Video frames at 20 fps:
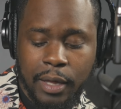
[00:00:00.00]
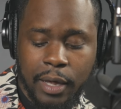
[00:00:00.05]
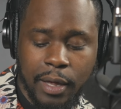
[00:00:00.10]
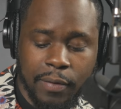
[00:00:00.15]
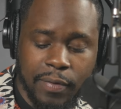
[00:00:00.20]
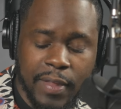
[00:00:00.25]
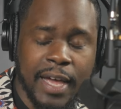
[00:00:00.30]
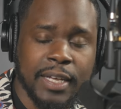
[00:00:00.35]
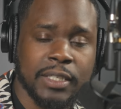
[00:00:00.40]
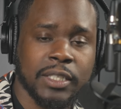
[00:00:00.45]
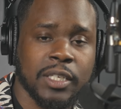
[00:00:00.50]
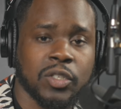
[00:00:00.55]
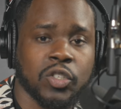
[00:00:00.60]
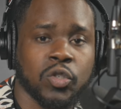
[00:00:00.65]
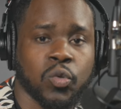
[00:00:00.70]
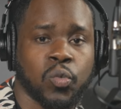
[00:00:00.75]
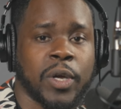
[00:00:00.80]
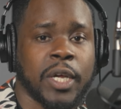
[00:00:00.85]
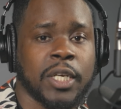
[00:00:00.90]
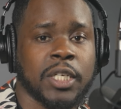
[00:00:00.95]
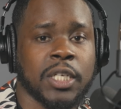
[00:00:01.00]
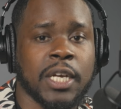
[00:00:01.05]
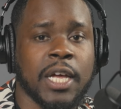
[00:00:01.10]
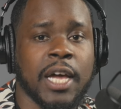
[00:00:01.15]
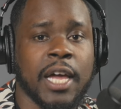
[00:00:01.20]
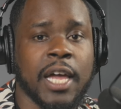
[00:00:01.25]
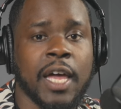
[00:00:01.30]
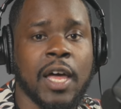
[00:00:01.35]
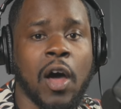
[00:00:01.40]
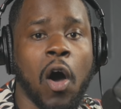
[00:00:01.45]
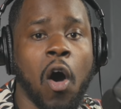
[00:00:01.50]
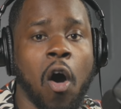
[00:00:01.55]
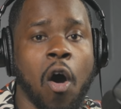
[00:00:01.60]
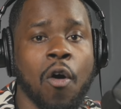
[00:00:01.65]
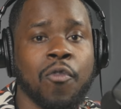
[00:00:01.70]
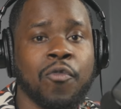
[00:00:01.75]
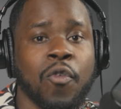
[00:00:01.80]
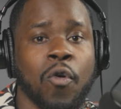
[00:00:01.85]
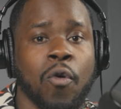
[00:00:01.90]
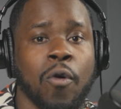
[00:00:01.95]
in that situation, I had
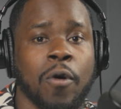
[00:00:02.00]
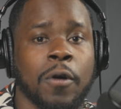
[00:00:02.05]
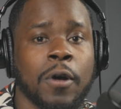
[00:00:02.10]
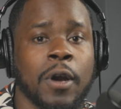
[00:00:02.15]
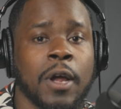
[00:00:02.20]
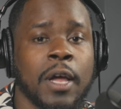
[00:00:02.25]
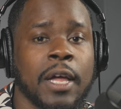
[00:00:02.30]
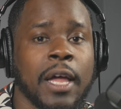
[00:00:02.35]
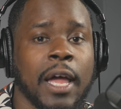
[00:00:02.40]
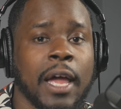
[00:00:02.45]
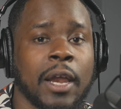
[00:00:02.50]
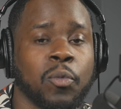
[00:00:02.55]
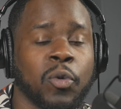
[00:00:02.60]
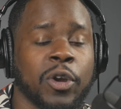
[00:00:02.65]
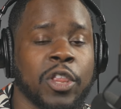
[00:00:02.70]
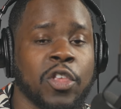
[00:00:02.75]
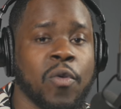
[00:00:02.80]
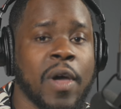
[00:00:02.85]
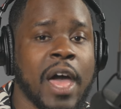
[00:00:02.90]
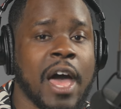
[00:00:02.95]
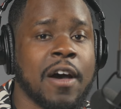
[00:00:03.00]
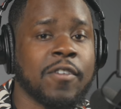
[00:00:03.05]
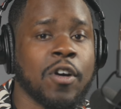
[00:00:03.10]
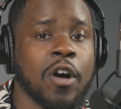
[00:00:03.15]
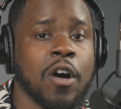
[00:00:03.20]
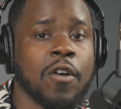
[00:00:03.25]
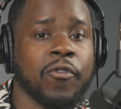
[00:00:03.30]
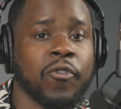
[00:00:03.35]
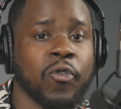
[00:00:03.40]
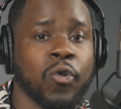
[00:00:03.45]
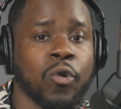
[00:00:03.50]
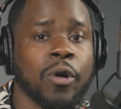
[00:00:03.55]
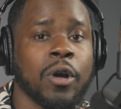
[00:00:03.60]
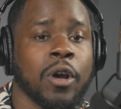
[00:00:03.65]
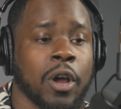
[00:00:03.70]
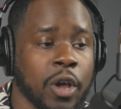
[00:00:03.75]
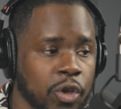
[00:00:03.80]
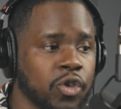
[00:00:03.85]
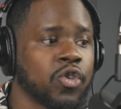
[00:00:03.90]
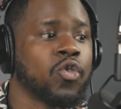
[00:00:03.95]
all four. And when you have all
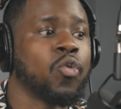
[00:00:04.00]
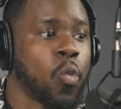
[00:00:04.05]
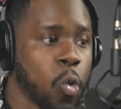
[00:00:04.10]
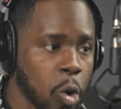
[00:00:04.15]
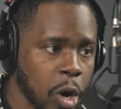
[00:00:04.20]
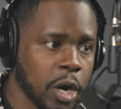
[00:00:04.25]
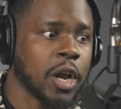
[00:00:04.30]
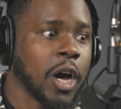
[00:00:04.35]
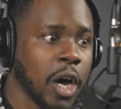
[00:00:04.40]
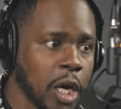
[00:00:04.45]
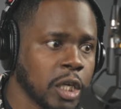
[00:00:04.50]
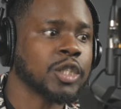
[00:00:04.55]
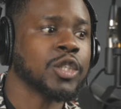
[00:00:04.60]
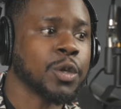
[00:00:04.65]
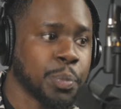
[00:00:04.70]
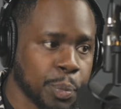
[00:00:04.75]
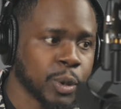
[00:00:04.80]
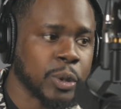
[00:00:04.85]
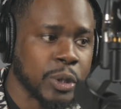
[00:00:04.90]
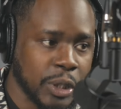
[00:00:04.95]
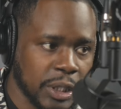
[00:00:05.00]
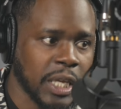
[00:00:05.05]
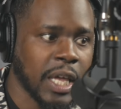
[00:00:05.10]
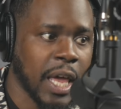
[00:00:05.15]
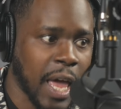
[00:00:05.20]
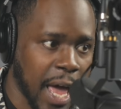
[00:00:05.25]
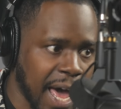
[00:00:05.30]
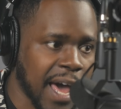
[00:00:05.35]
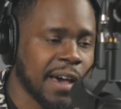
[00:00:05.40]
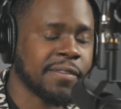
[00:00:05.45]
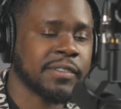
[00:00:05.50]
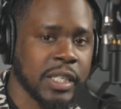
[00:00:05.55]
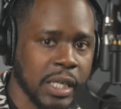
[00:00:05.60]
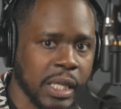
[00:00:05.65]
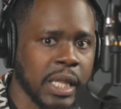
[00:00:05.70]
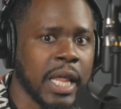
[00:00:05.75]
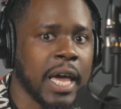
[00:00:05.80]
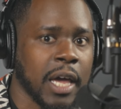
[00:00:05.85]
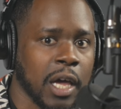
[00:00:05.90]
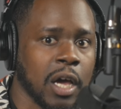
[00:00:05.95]
four, you 100% have to
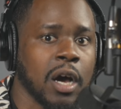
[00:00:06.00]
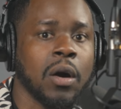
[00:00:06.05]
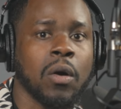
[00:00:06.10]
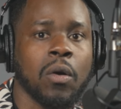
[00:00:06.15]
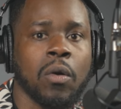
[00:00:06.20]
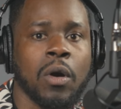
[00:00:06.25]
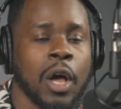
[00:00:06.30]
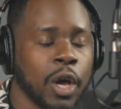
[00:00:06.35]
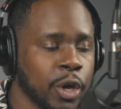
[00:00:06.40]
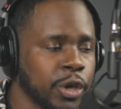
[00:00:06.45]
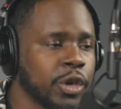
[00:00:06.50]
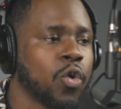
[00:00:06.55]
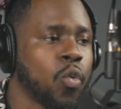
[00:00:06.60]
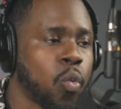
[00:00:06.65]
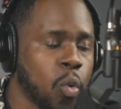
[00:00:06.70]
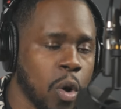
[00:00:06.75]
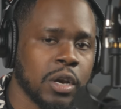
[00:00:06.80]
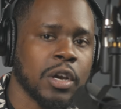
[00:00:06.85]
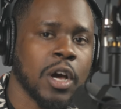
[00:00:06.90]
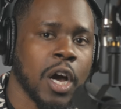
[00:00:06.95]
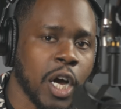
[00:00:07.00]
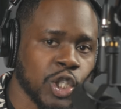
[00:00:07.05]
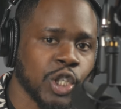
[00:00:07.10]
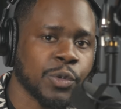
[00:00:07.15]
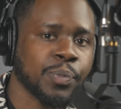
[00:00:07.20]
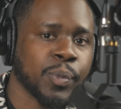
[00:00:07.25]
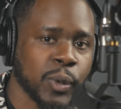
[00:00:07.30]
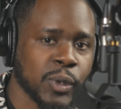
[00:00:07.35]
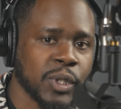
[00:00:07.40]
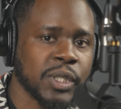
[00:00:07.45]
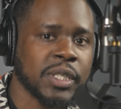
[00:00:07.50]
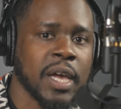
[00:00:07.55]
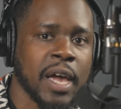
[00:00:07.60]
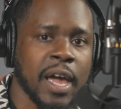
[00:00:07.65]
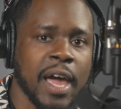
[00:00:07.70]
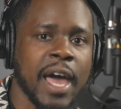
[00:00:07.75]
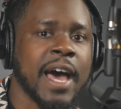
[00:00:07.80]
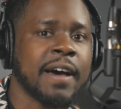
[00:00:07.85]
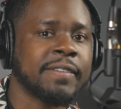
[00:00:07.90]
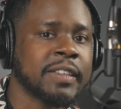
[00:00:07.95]
let go. You 100%
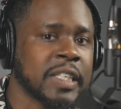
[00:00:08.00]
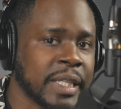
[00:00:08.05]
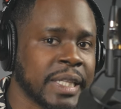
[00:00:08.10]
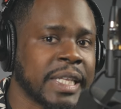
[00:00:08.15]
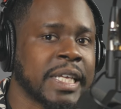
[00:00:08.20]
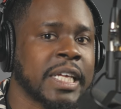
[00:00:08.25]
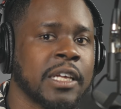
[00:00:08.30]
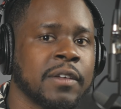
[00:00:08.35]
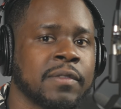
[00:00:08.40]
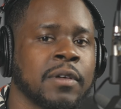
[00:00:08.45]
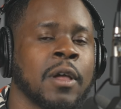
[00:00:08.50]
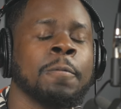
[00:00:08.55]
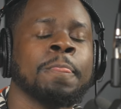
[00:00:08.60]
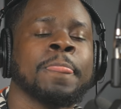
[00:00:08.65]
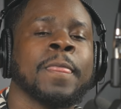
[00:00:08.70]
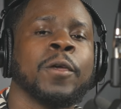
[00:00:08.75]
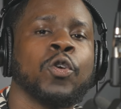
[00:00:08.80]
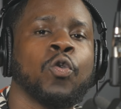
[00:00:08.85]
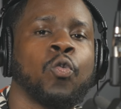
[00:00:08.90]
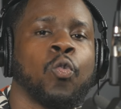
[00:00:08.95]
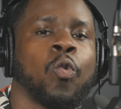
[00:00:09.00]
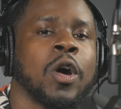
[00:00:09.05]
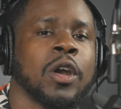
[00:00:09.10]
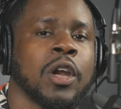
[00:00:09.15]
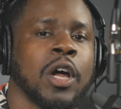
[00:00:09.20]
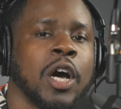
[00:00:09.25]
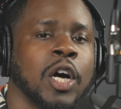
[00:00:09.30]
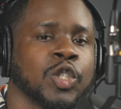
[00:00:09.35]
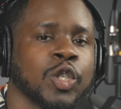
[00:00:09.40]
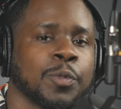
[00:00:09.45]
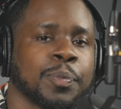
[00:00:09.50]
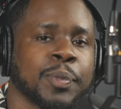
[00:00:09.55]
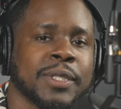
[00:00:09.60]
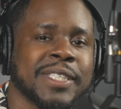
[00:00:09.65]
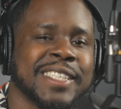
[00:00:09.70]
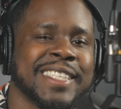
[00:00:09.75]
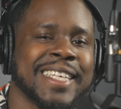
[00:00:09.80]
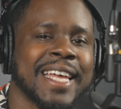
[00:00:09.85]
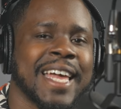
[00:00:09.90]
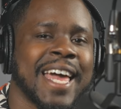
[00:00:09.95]
have to leave. You
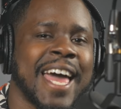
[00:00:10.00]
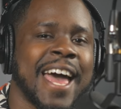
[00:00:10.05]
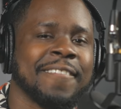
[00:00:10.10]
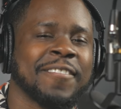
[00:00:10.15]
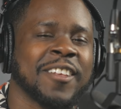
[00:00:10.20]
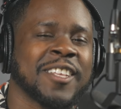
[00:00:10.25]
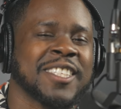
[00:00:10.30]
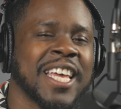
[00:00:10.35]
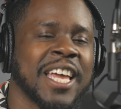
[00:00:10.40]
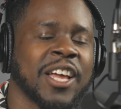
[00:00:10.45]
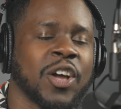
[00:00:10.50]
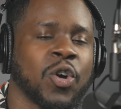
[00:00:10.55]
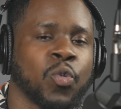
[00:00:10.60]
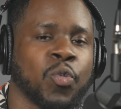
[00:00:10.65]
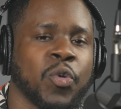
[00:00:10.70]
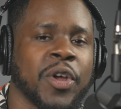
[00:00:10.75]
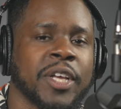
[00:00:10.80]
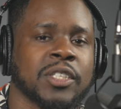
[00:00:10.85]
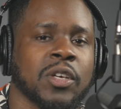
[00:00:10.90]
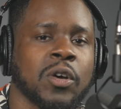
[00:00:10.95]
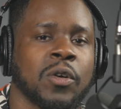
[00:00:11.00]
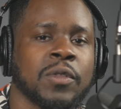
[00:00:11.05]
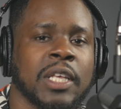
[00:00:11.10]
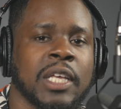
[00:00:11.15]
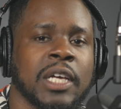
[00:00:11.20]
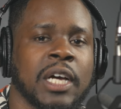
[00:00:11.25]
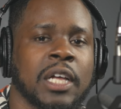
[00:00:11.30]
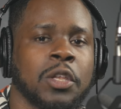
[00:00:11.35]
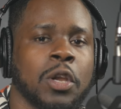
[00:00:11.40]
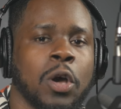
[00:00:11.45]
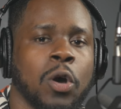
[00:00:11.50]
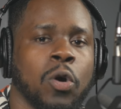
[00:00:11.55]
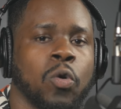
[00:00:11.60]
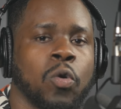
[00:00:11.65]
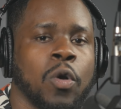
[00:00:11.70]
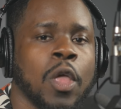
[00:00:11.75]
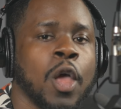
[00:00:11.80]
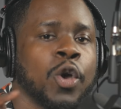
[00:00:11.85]
100% have to take a risk on the unknown.